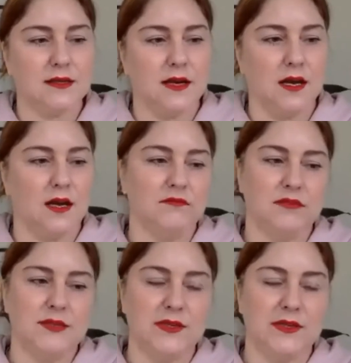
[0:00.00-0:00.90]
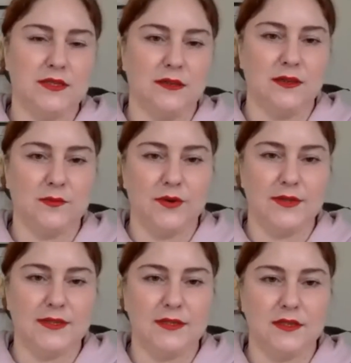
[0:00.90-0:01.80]
we're still in the
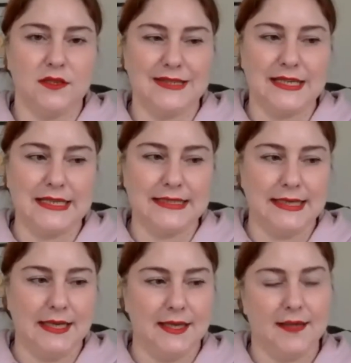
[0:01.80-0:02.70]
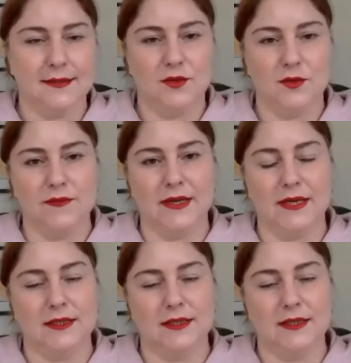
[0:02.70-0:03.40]
process of discussing all of that.